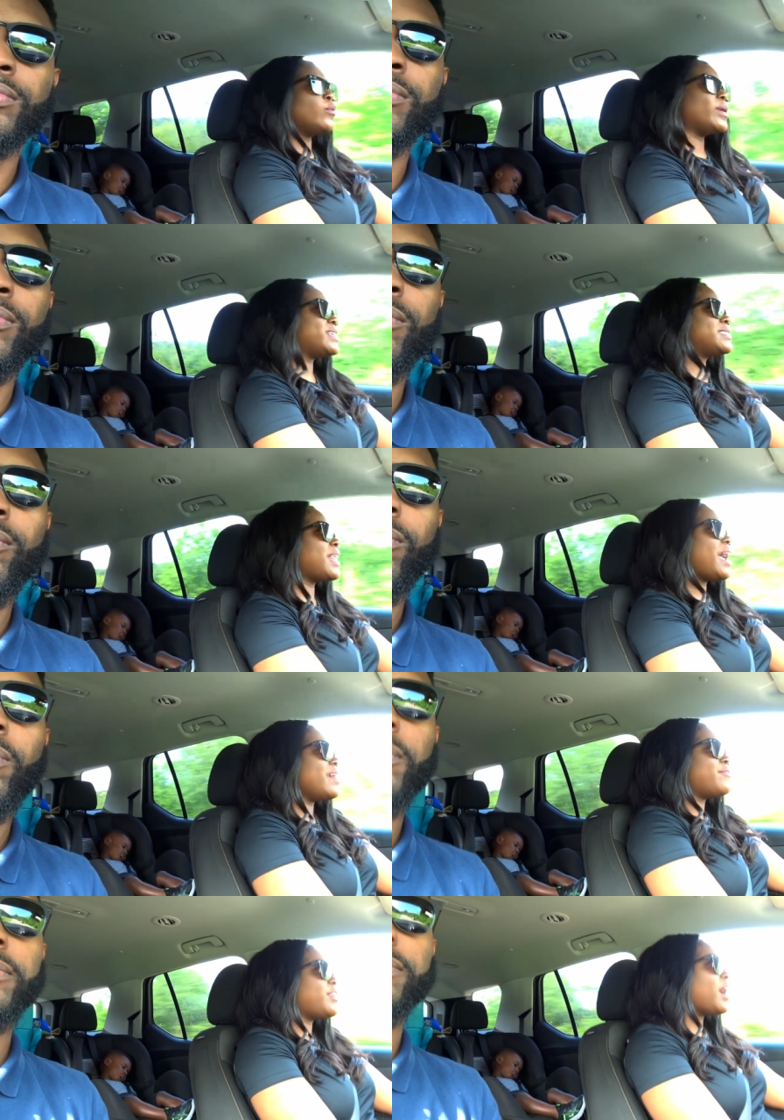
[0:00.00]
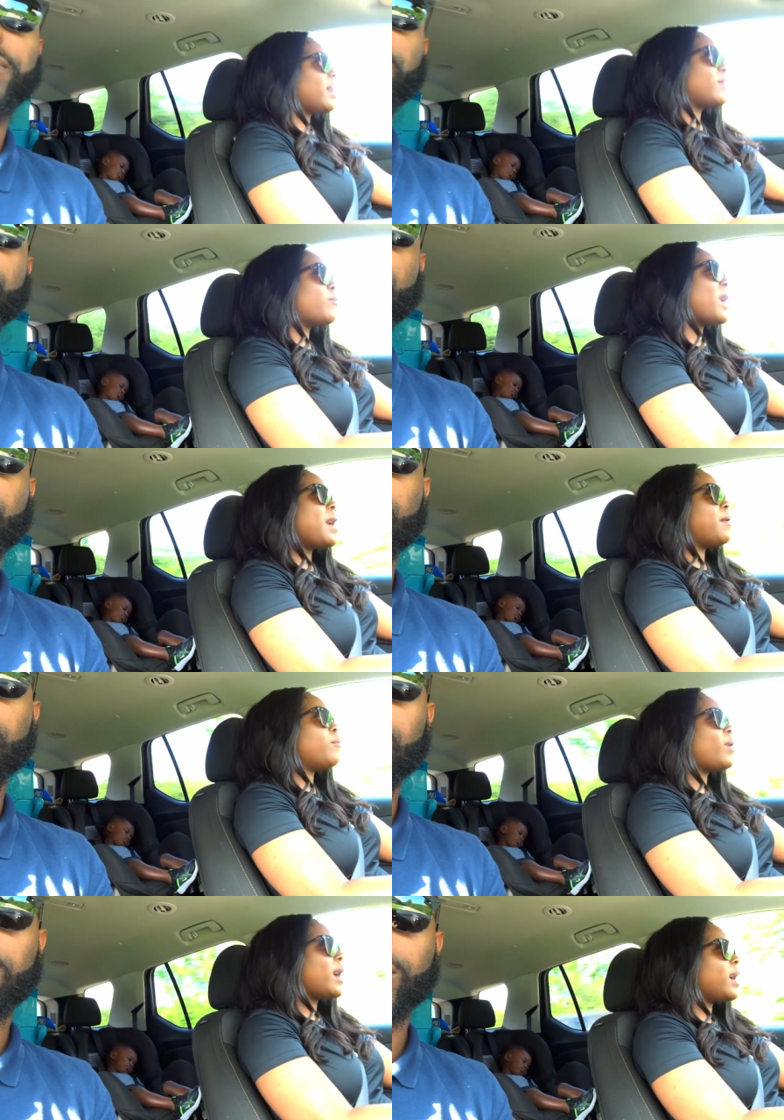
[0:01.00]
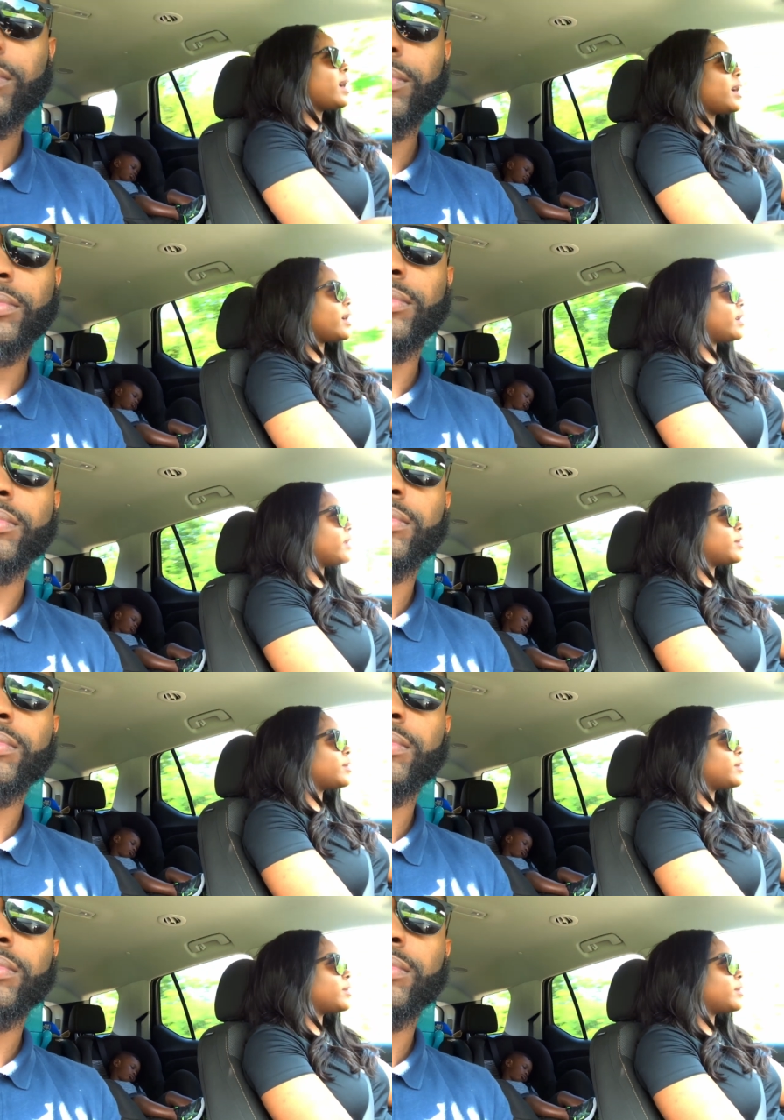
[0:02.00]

What is life? Like, why? Why